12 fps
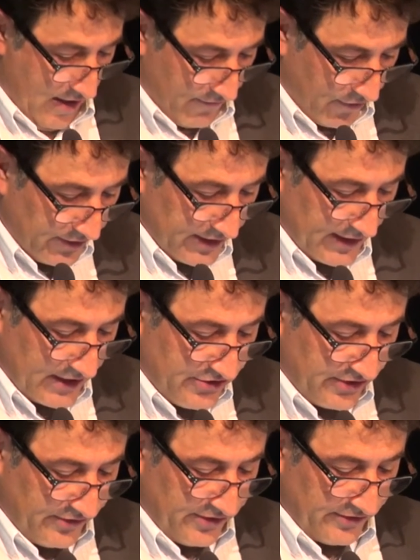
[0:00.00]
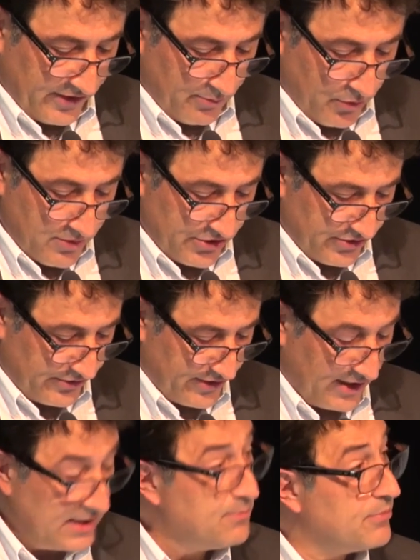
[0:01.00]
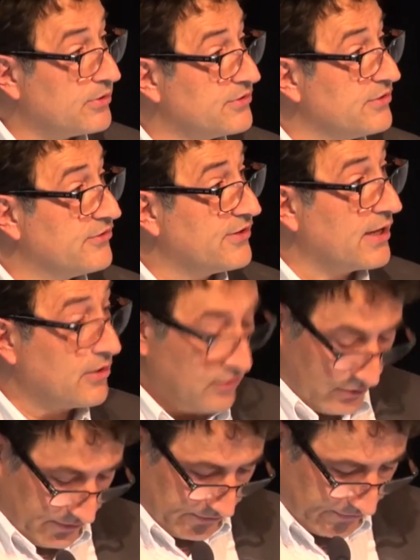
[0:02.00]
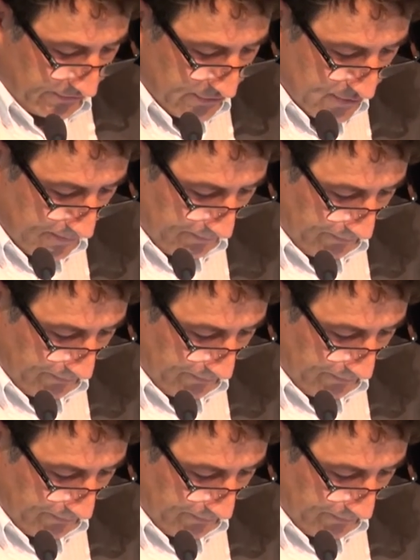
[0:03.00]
funding agencies and publishers are important stakeholders too.